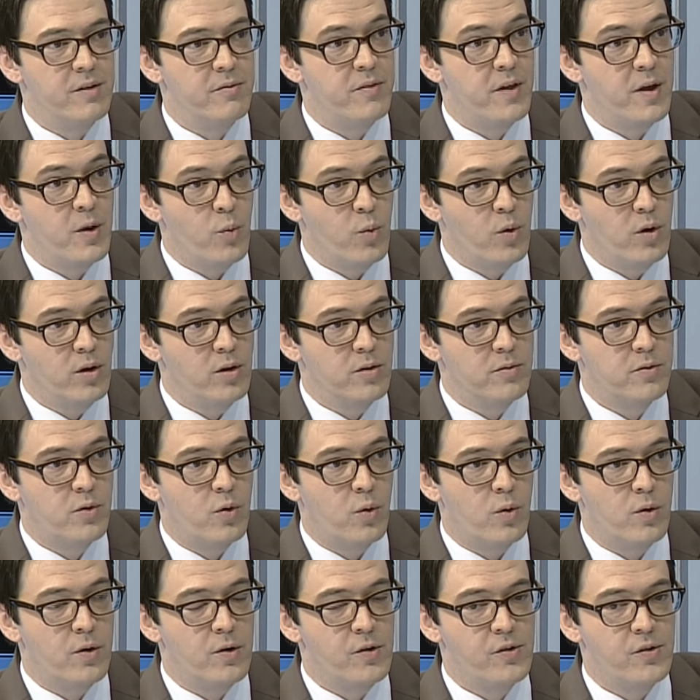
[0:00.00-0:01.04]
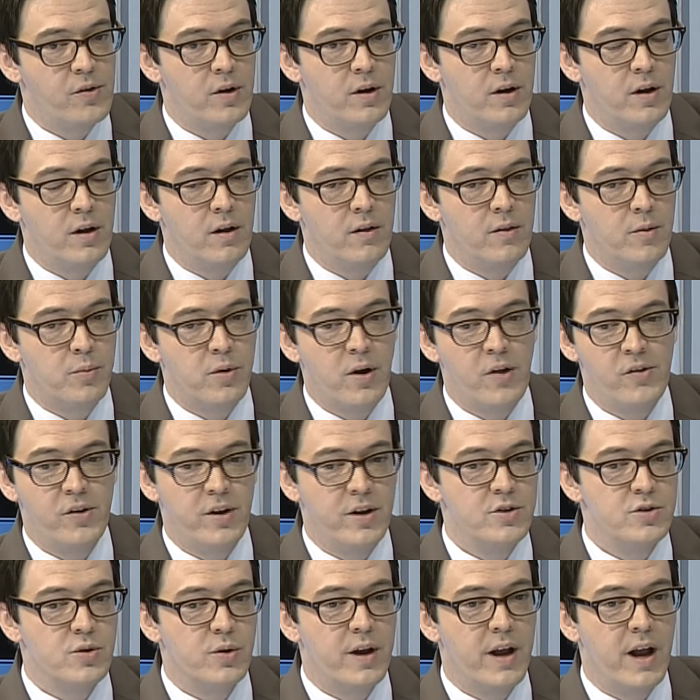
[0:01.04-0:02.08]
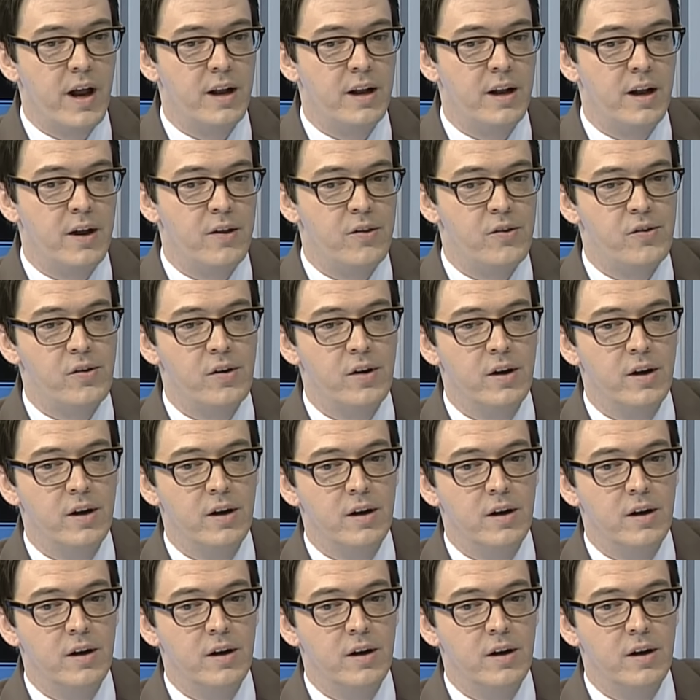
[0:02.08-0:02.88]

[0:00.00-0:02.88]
they will, of course. The presidential candidates,